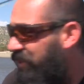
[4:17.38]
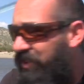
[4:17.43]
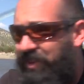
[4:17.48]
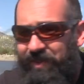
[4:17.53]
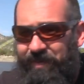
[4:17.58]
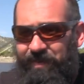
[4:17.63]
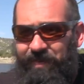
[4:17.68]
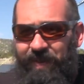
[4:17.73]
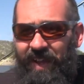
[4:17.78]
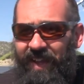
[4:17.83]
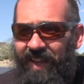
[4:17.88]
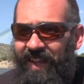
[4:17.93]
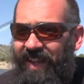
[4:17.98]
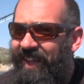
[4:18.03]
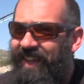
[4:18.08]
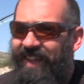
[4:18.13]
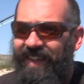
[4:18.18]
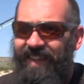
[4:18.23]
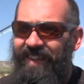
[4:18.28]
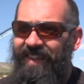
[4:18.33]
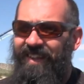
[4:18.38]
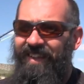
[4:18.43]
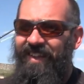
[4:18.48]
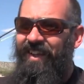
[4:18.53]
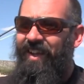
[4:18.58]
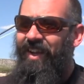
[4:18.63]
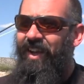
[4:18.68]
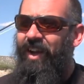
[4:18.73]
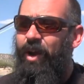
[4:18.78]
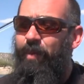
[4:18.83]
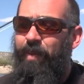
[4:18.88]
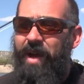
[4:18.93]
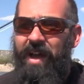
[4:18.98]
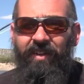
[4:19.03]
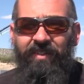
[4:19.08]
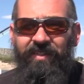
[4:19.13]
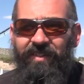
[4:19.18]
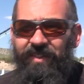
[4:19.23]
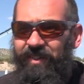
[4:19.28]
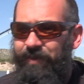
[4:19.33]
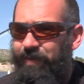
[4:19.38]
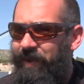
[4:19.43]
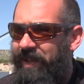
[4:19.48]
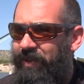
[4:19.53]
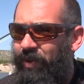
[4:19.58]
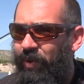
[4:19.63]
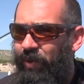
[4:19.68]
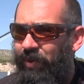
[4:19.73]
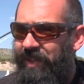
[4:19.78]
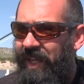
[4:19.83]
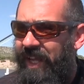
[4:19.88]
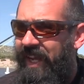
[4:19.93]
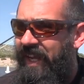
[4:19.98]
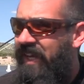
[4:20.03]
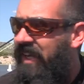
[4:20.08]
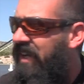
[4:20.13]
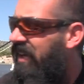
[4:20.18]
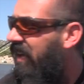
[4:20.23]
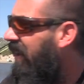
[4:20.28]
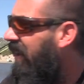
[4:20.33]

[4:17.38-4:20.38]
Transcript: just come out, spend the whole day,